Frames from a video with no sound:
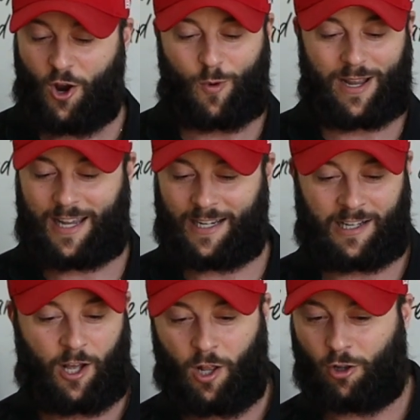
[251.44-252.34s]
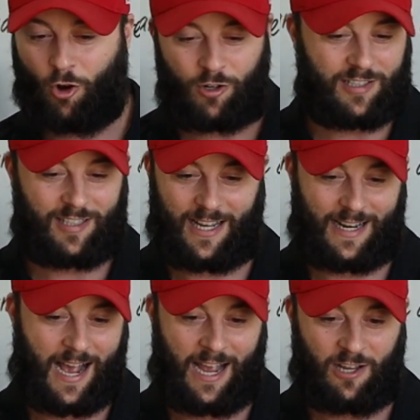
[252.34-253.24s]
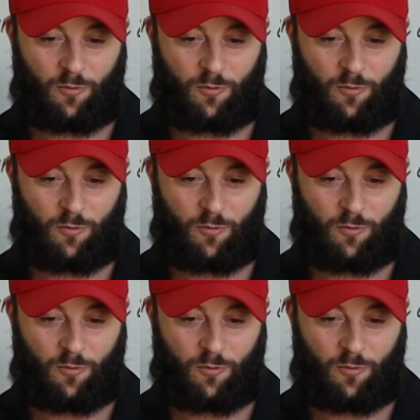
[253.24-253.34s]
we're getting longer DNA,